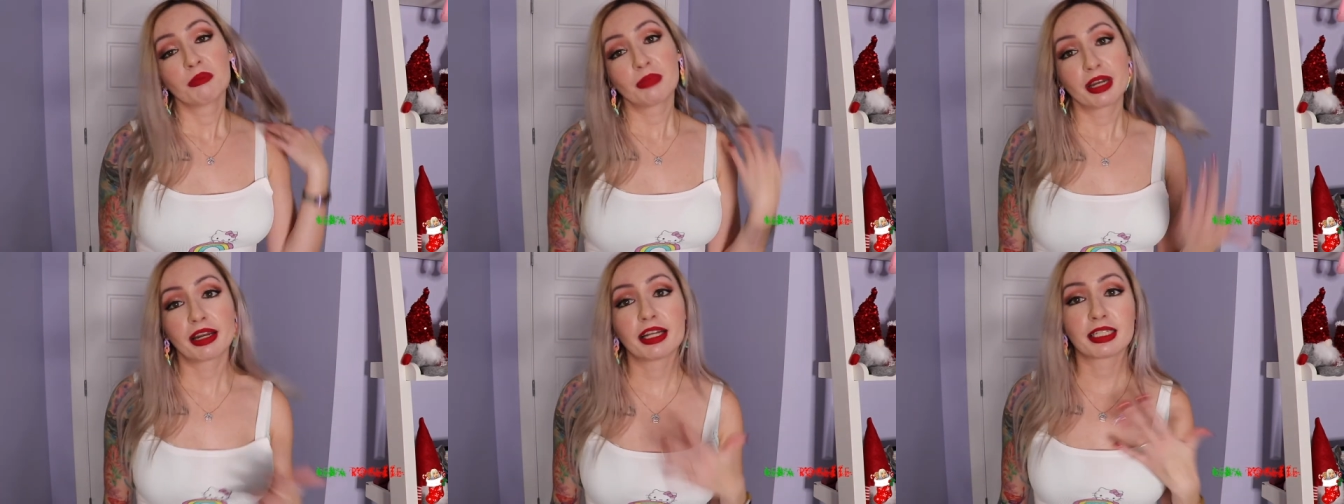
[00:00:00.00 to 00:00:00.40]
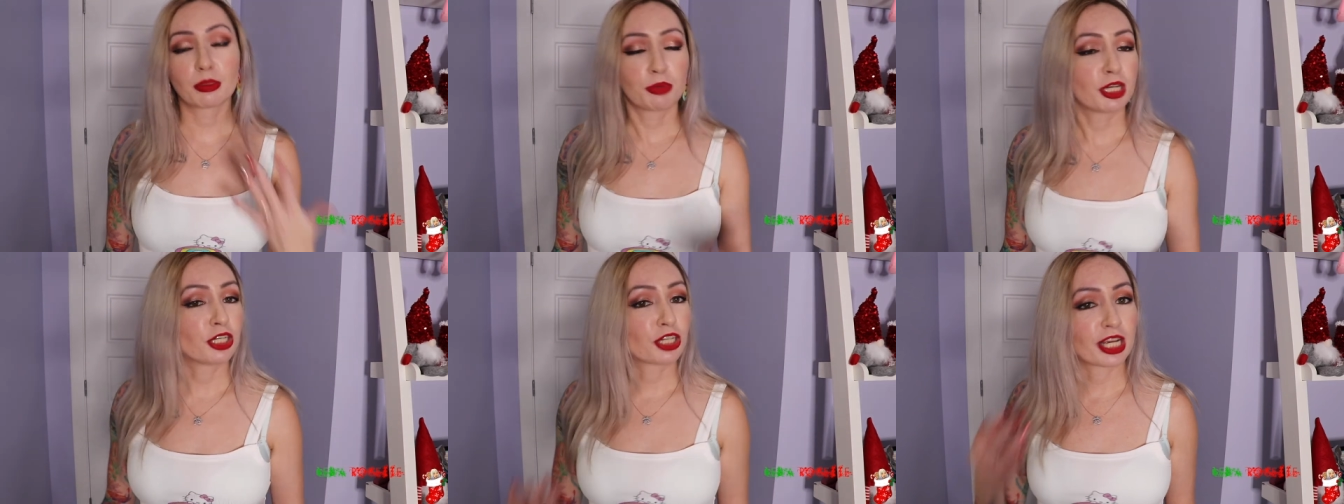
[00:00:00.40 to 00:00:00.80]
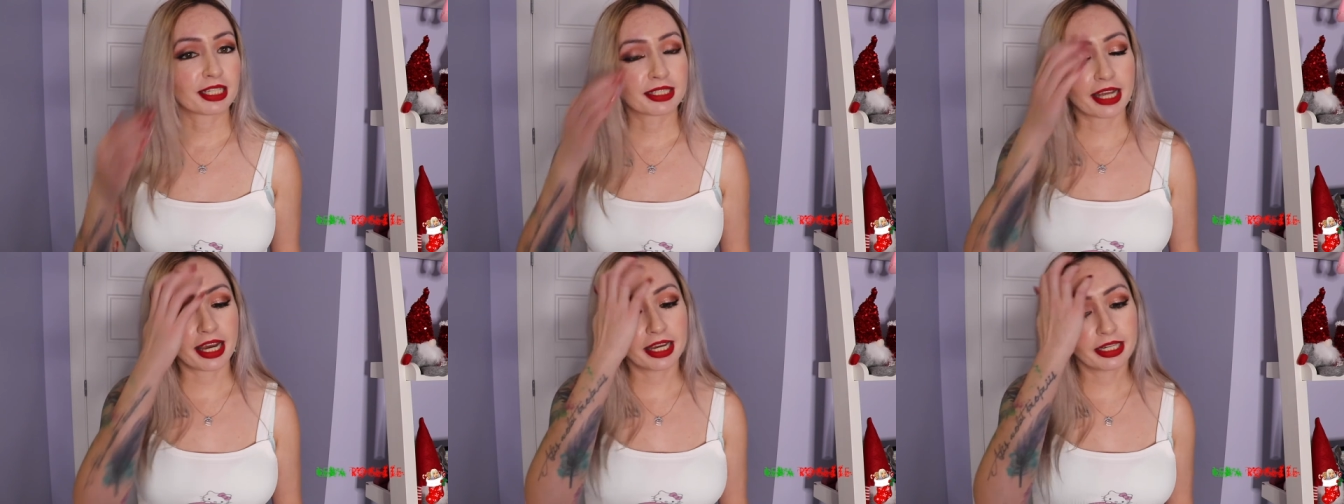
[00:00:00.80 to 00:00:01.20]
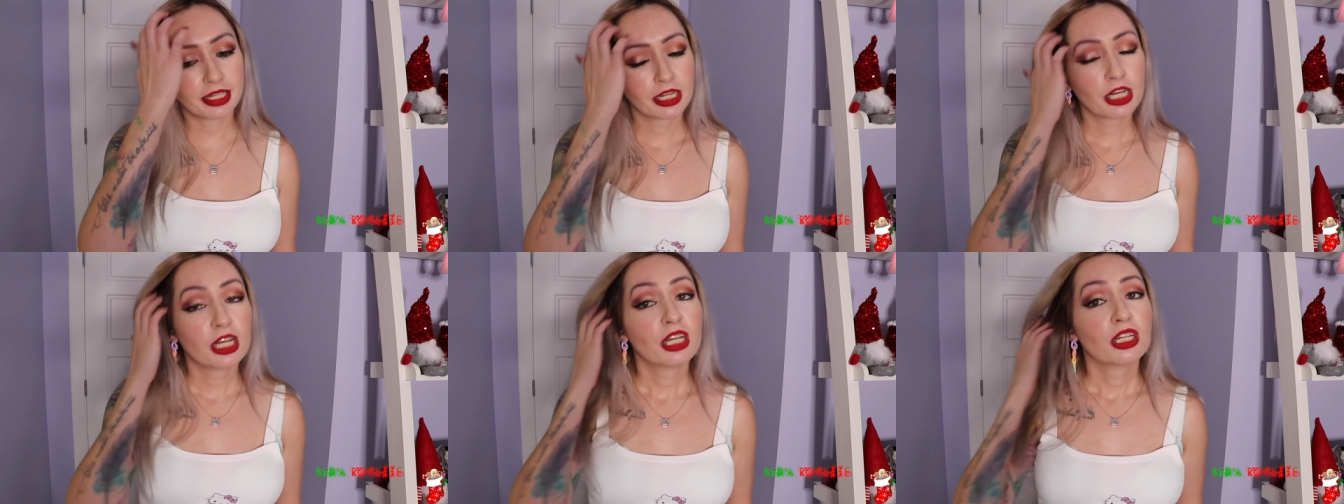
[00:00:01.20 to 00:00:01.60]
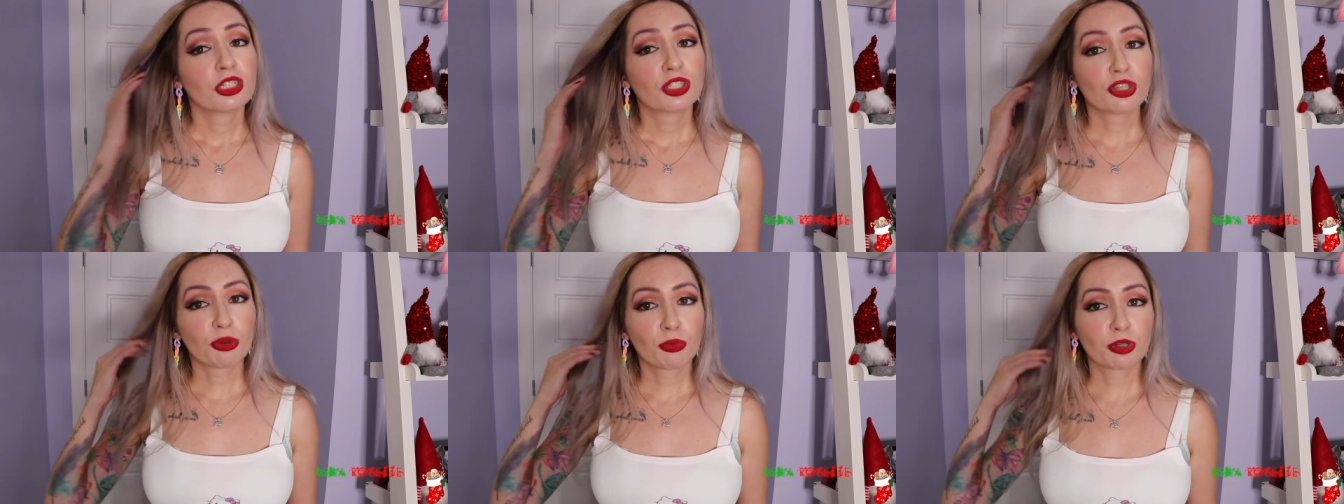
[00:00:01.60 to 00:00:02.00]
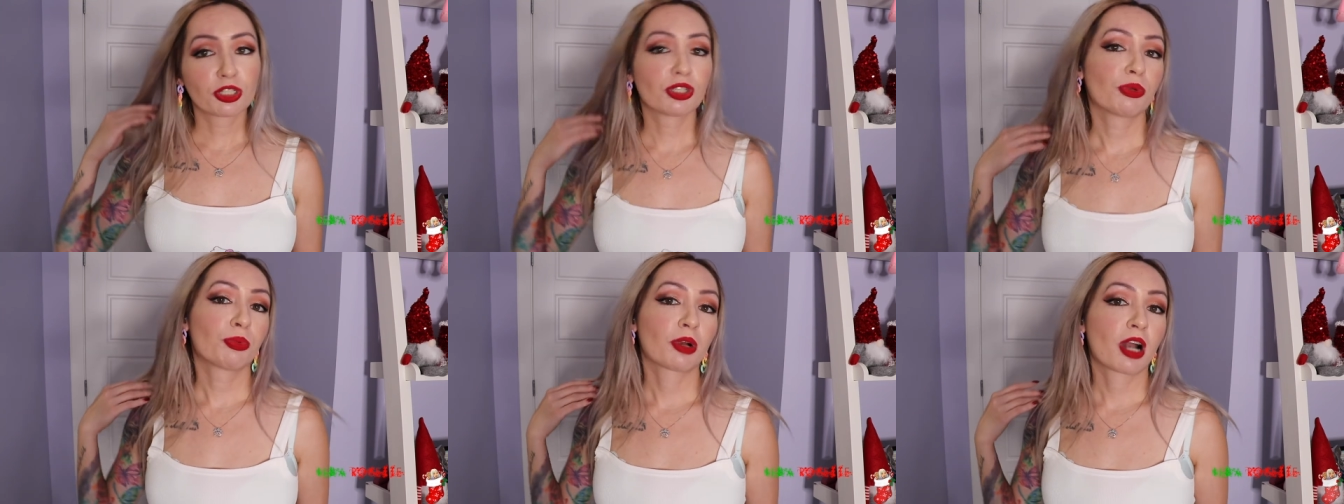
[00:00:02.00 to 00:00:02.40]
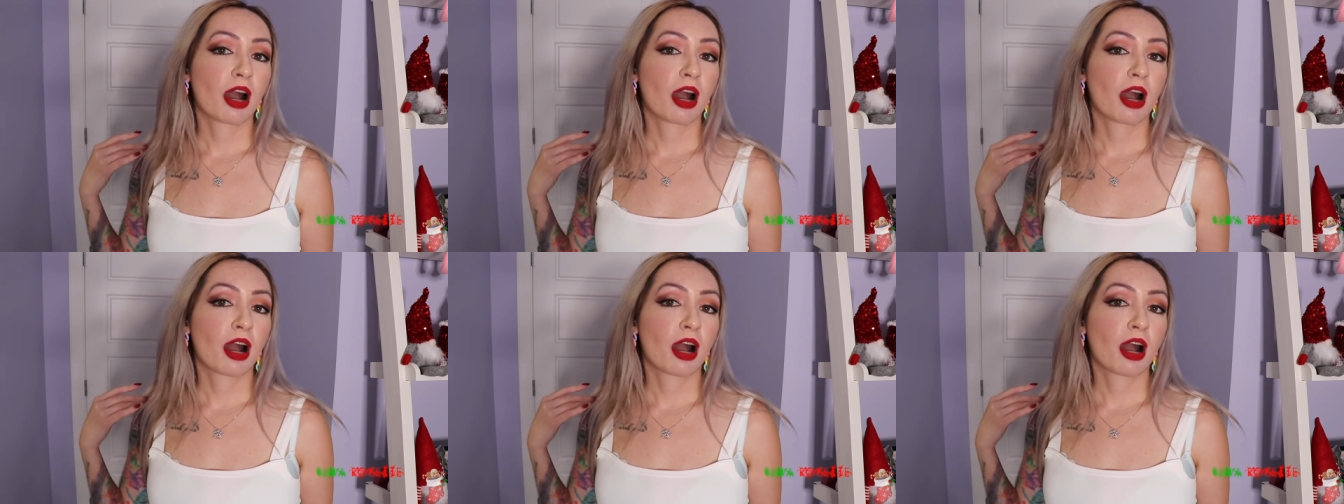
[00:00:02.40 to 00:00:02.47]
but it is a P J set. Super, super